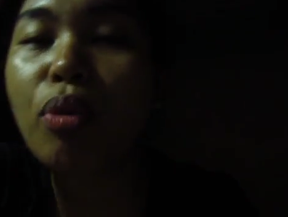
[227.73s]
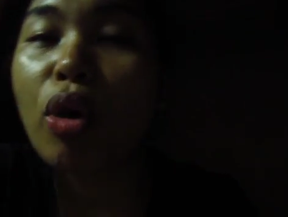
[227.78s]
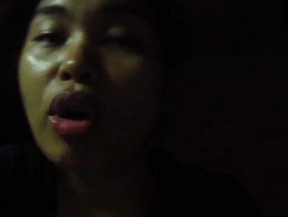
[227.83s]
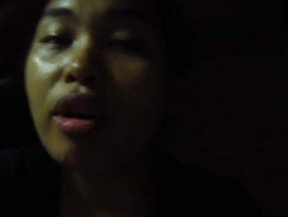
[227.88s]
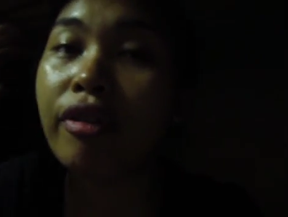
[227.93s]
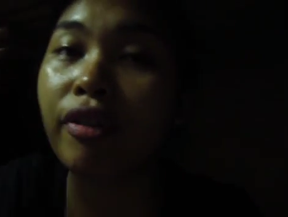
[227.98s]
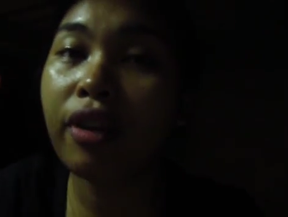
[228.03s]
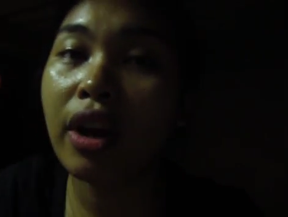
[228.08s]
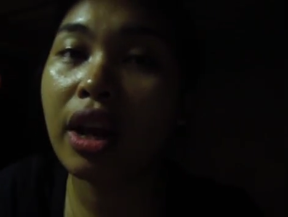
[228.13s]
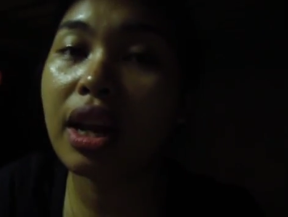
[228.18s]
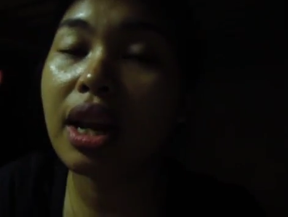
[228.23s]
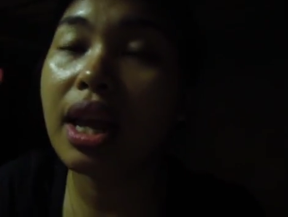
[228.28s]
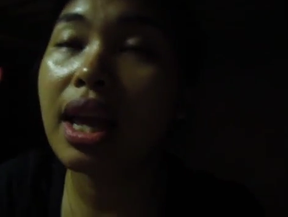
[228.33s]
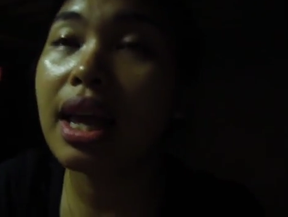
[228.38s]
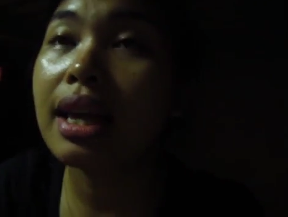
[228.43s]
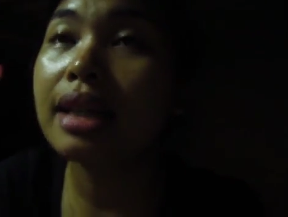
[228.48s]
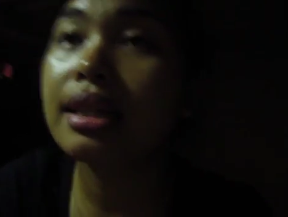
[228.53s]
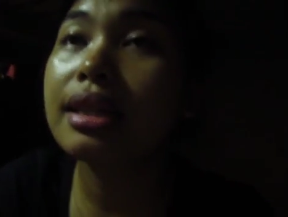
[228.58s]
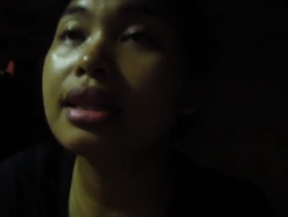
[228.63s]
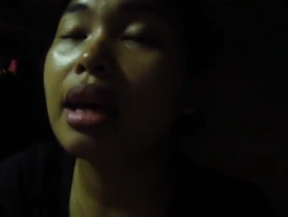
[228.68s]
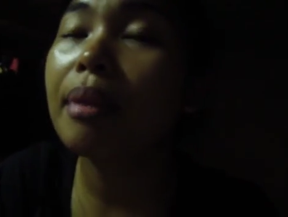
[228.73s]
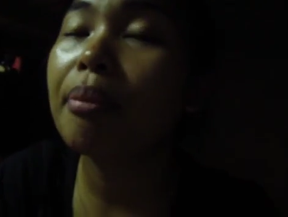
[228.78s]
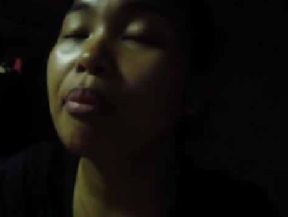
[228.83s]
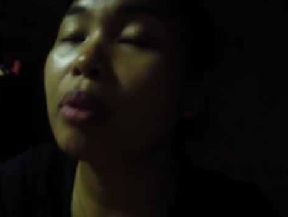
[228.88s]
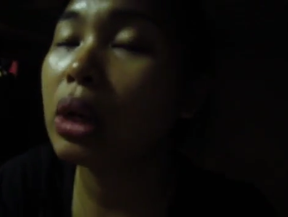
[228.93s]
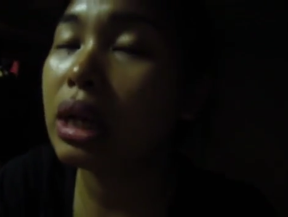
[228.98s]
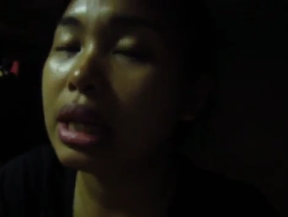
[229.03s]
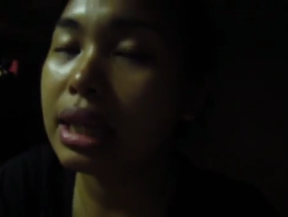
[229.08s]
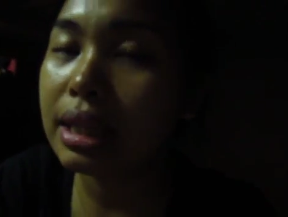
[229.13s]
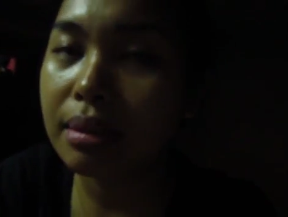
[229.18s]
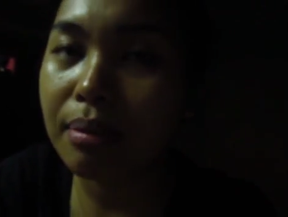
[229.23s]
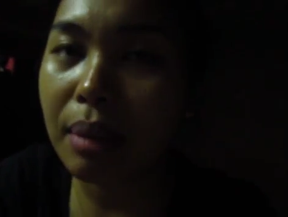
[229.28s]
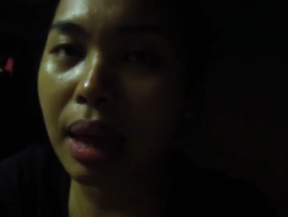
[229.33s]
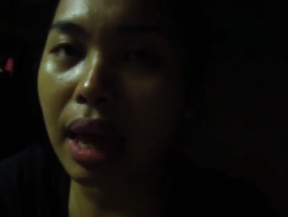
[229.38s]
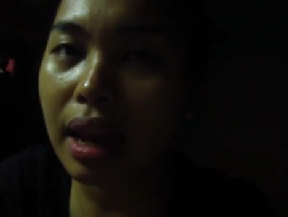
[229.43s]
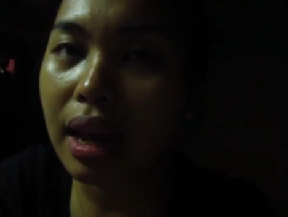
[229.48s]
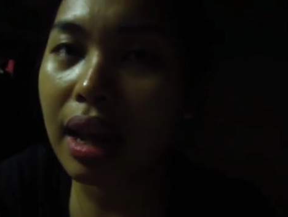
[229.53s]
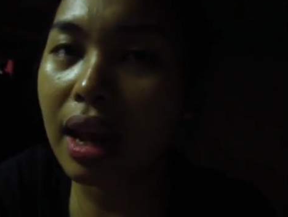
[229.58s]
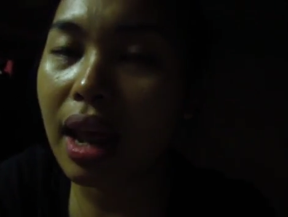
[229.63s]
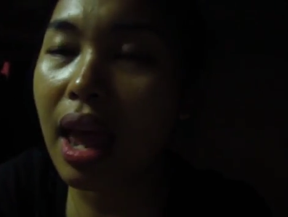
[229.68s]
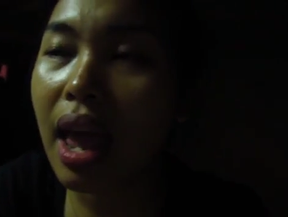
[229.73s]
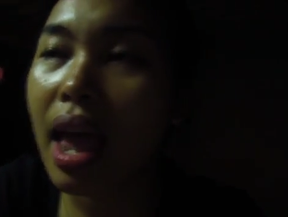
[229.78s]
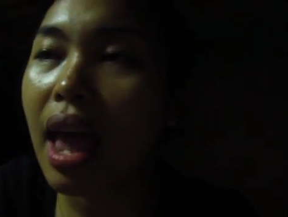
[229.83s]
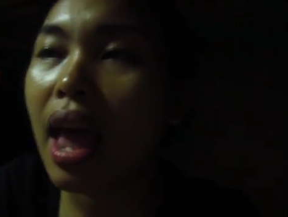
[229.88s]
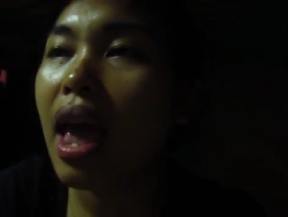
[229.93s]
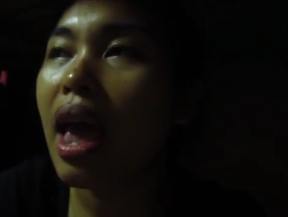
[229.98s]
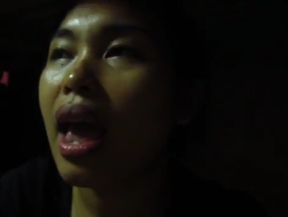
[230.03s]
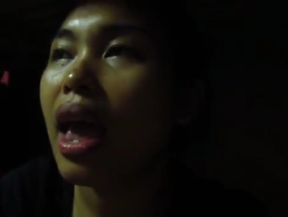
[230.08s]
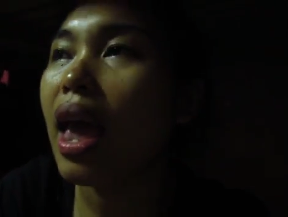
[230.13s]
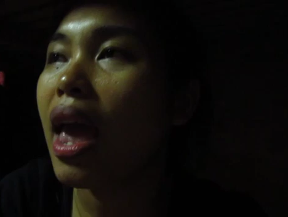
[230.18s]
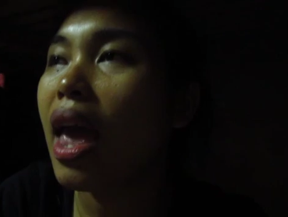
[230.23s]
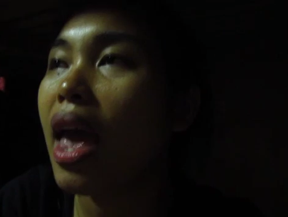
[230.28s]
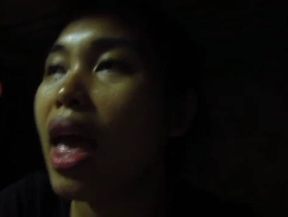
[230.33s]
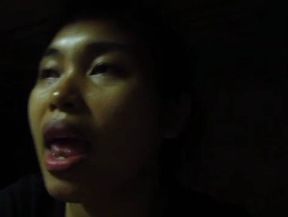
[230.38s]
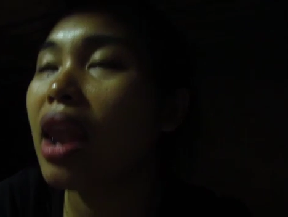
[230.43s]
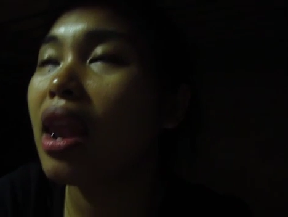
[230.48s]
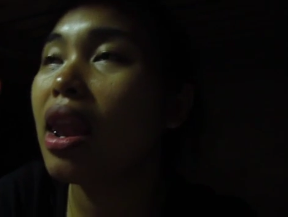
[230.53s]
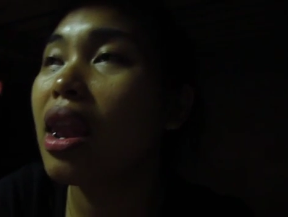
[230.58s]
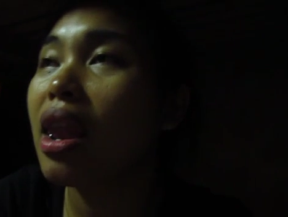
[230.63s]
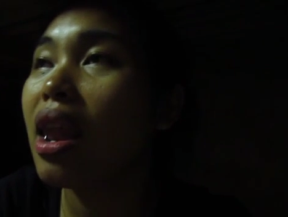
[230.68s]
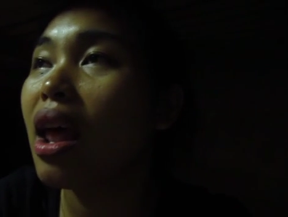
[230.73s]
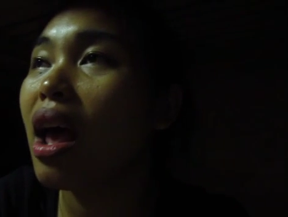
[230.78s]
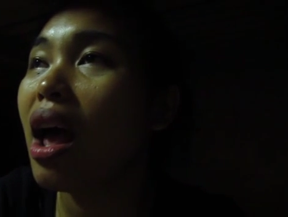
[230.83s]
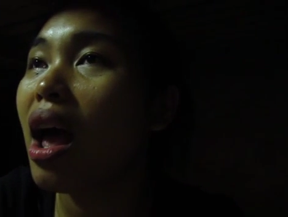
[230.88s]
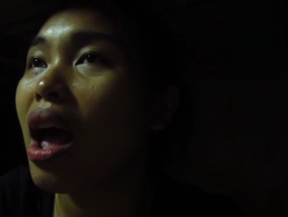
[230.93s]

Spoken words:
boyfriend is a policeman, and